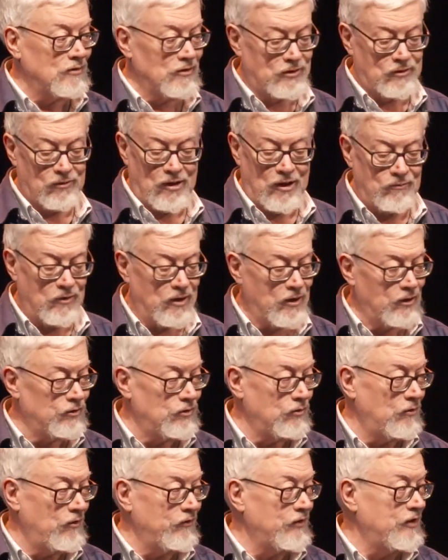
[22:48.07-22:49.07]
So I want to
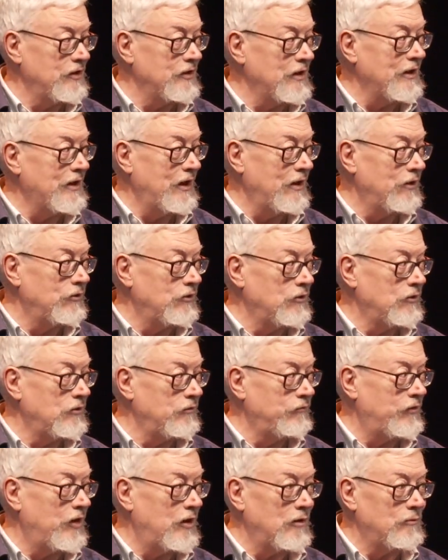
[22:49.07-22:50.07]
do everything I can to
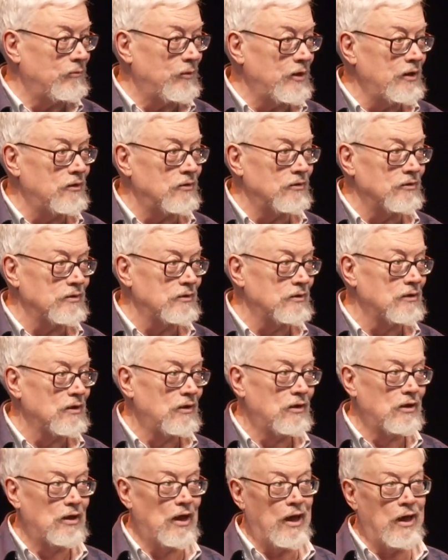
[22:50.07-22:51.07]
develop leaders.
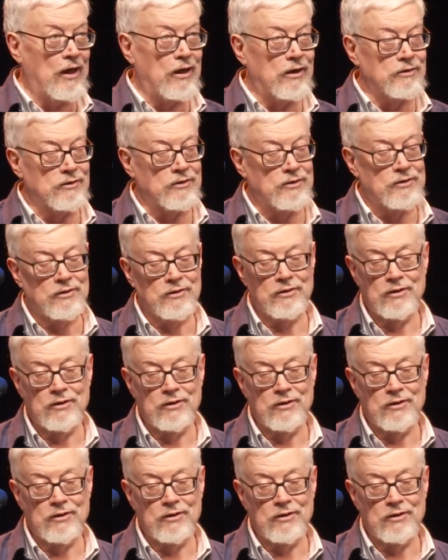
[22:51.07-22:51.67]
And